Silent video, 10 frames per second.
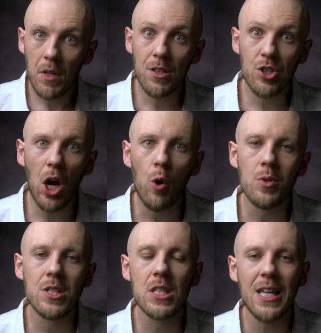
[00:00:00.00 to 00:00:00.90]
its
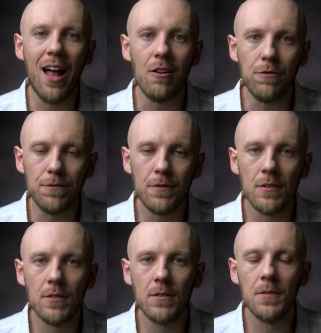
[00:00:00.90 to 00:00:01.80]
own self
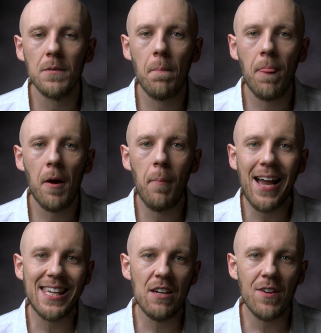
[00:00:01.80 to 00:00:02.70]
by
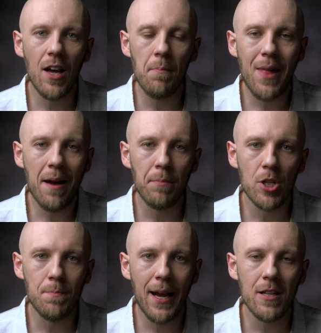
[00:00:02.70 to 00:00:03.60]
giving up that
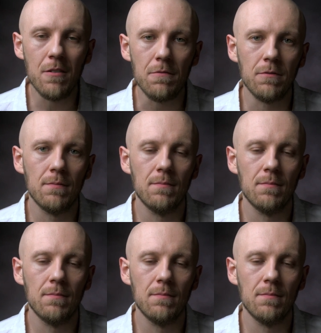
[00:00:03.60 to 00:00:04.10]
perspective.